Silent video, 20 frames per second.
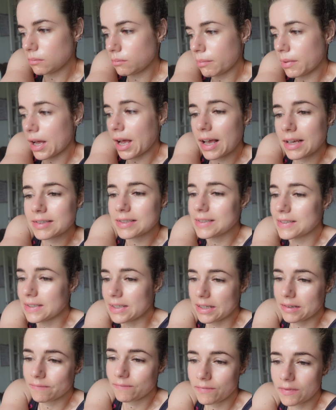But as I
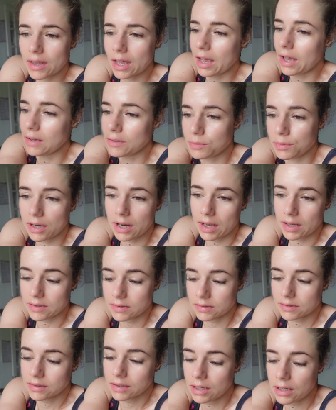say, it is what it
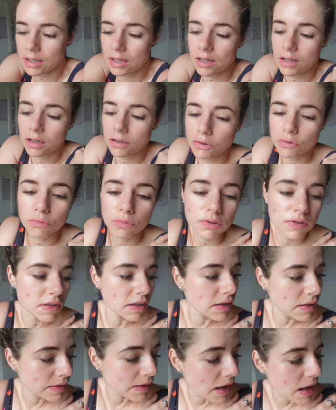is. No one's
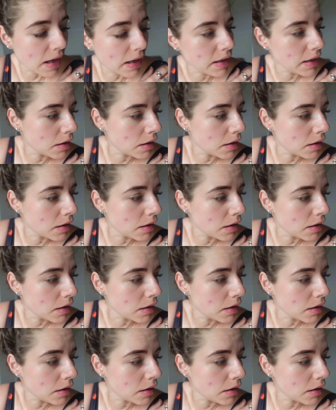going to die